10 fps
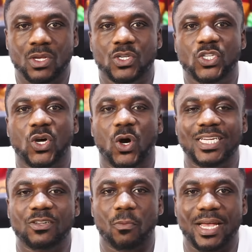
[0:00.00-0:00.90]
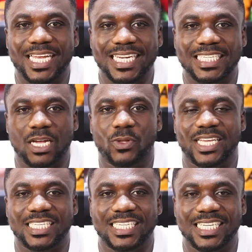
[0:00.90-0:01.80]
je all in on with the
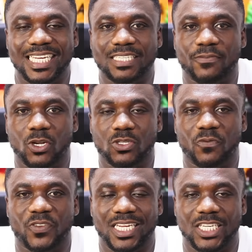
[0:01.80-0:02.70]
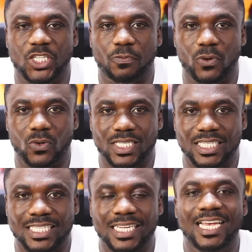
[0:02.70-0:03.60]
engineers philosophy in
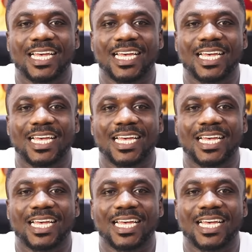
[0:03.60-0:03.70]
sports